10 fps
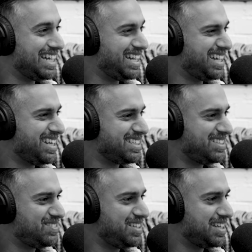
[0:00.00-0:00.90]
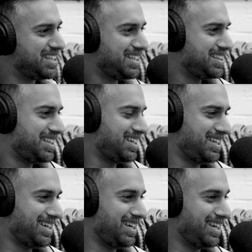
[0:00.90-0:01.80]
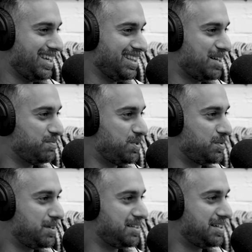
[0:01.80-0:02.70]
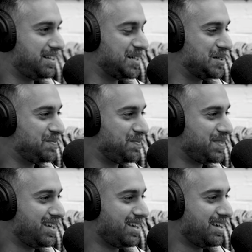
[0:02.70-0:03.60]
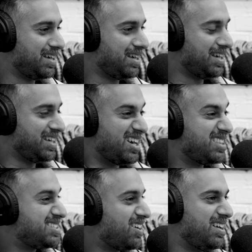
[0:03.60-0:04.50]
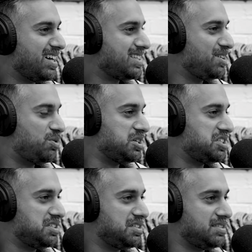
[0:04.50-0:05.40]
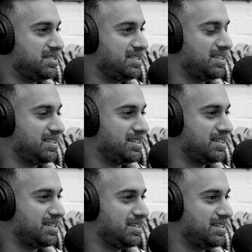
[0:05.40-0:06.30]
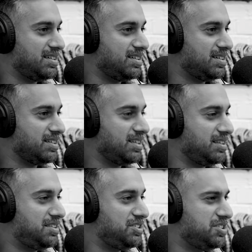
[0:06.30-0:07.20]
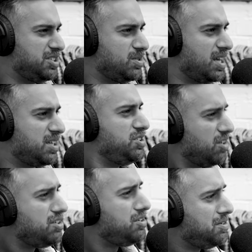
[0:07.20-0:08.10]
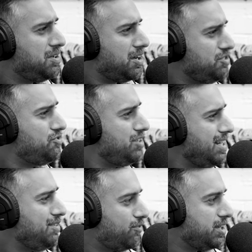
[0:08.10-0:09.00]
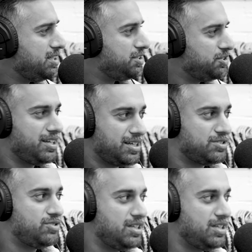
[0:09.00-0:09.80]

that's it really. I think in that moment, yeah, they started asking questions. And I think the judges were like, are you really French? Your English is really